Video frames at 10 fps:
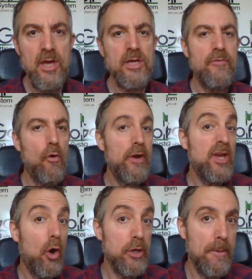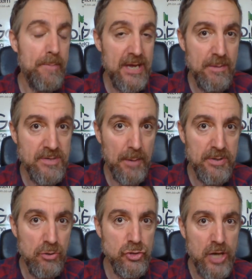You've already got your B M
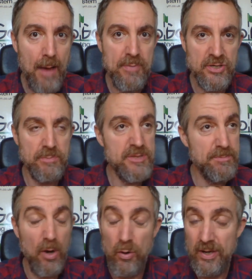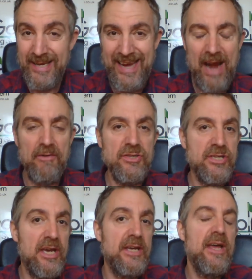W Championship spot
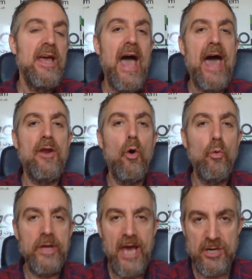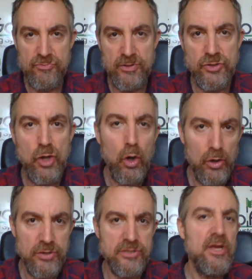guaranteed and all the extra
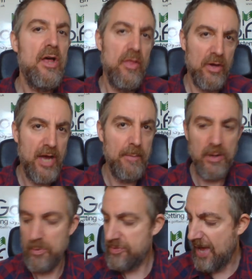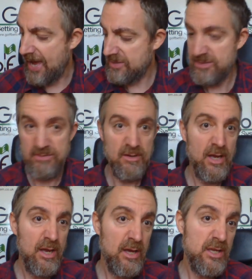dollars that are coming with that.
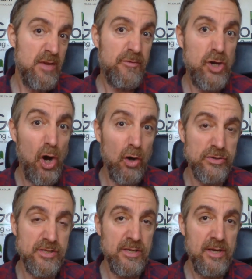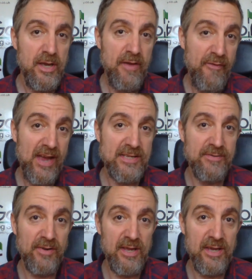You've got,
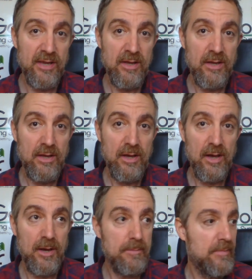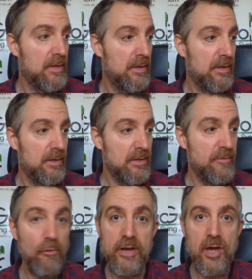effectively, um, you've
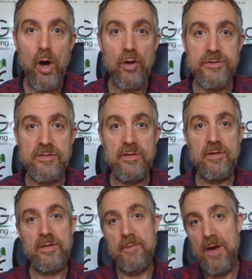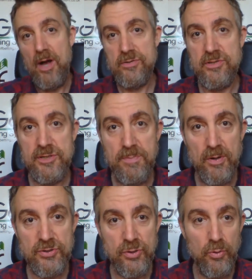already got your master
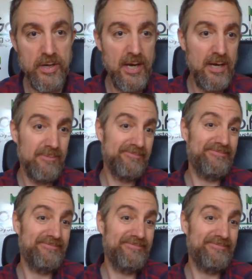spot sorted out.